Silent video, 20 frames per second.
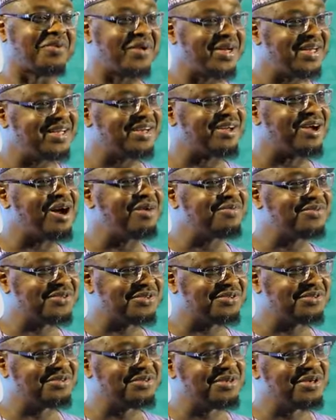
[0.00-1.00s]
when it comes
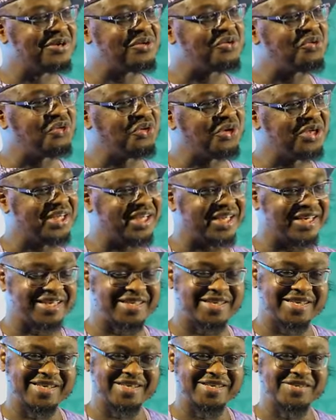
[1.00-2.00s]
to
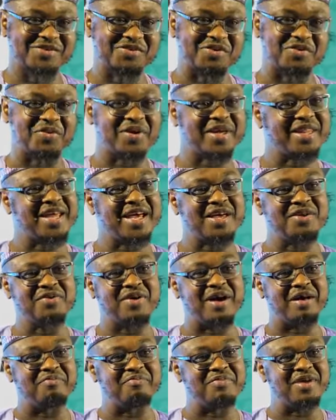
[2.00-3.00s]
cooking. So whether
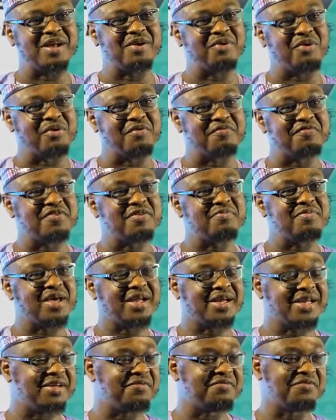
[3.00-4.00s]
you are male or
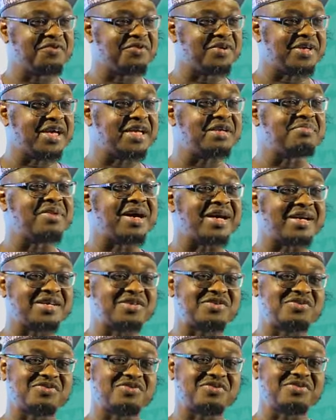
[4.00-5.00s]
female, if you get
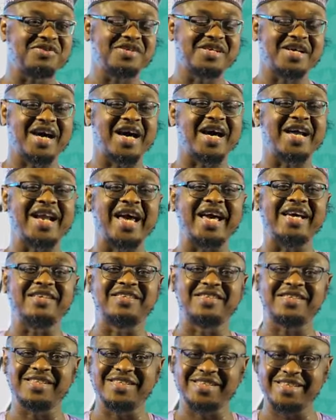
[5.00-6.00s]
married to a
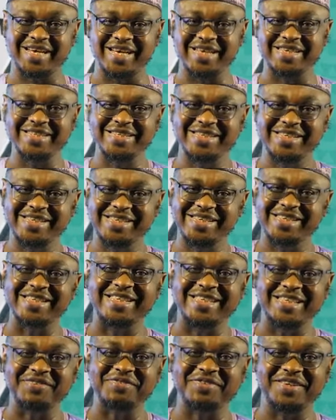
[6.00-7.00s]
Nigerian,
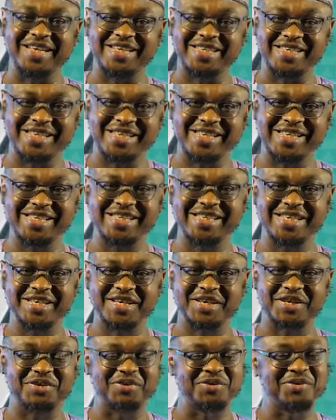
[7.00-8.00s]
definitely
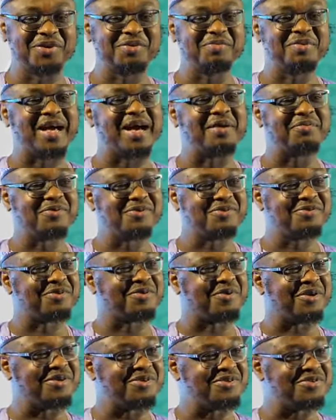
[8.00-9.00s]
you will be able to
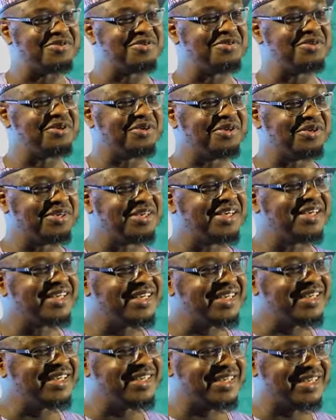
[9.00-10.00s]
continue
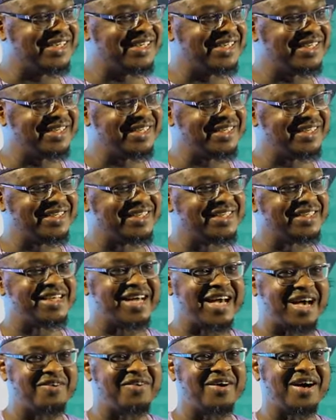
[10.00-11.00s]

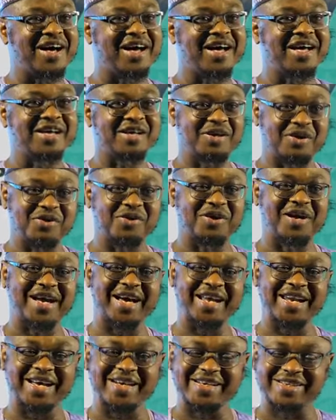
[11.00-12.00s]
eating our
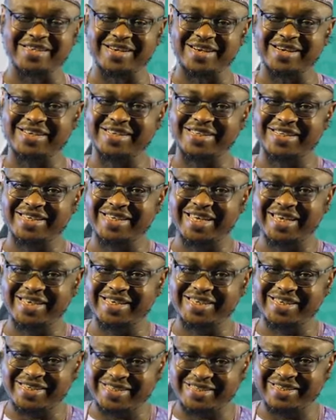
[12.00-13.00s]
local and
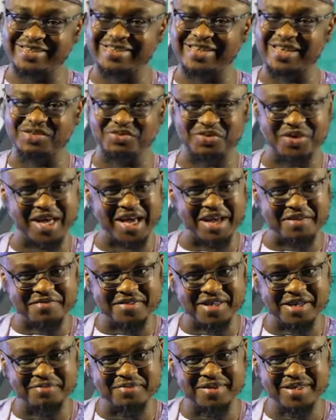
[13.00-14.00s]
traditional dishes as we
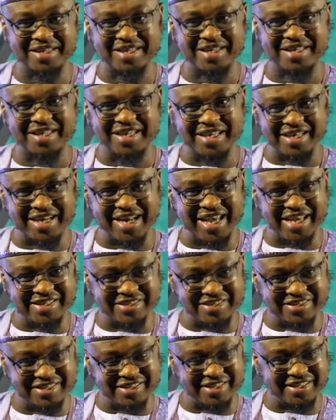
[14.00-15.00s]
have them in
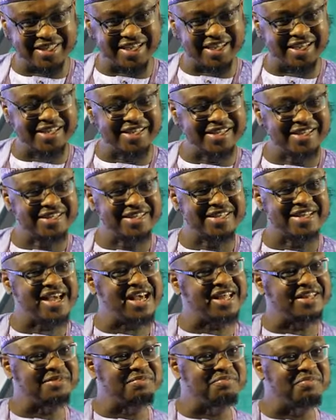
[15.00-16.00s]
Nigeria.
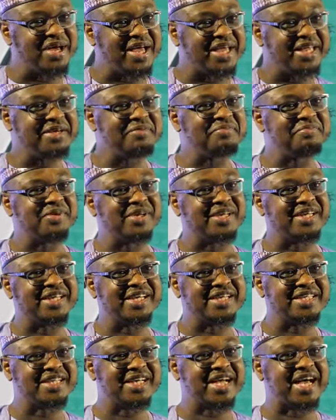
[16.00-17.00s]
And by
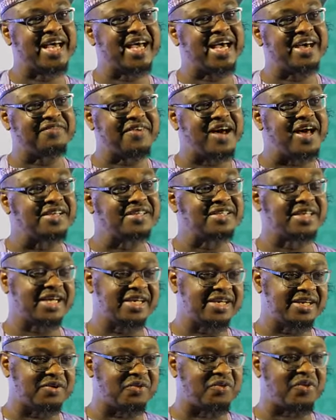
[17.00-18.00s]
implication, I have
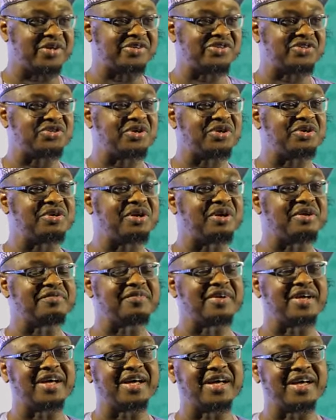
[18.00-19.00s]
answered the question of
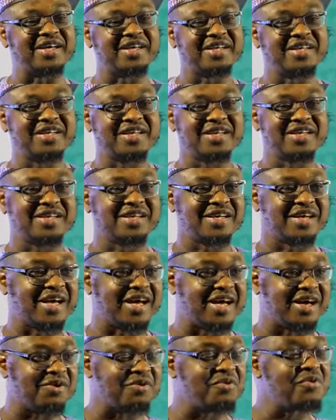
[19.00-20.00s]

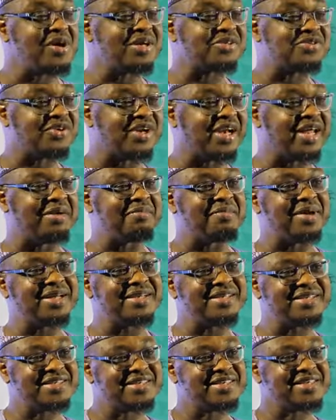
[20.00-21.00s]
Uwa
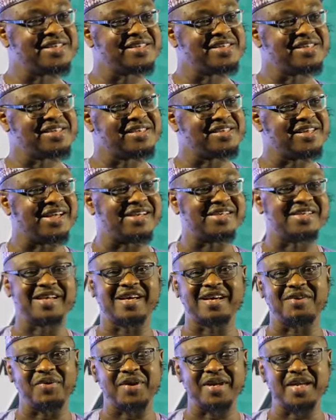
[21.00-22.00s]
Suleiman, that
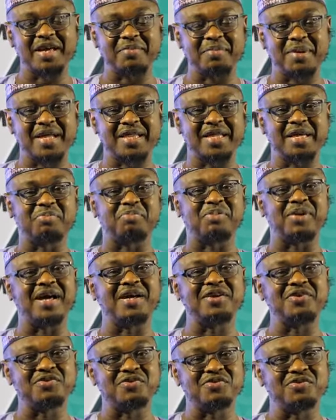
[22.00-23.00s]
whenever they
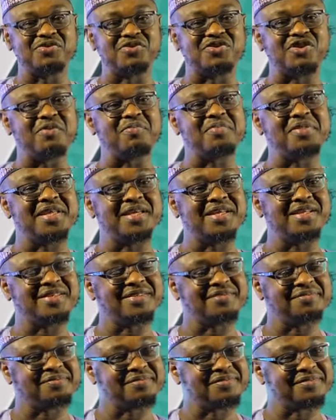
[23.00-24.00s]
plan to do
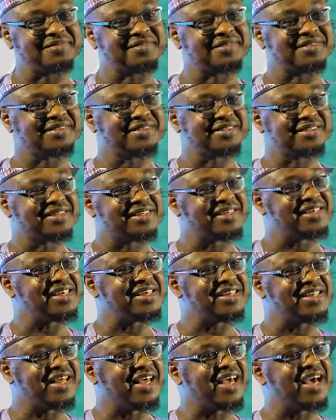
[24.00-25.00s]
something,
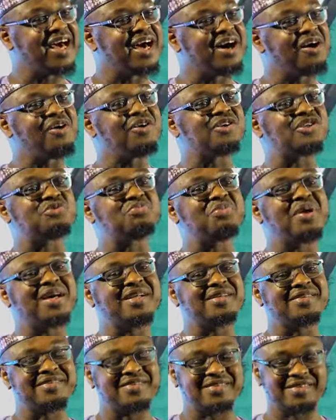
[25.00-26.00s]
their
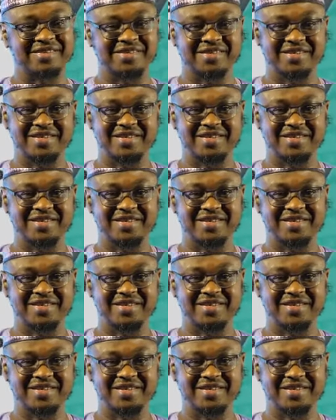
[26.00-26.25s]
husbands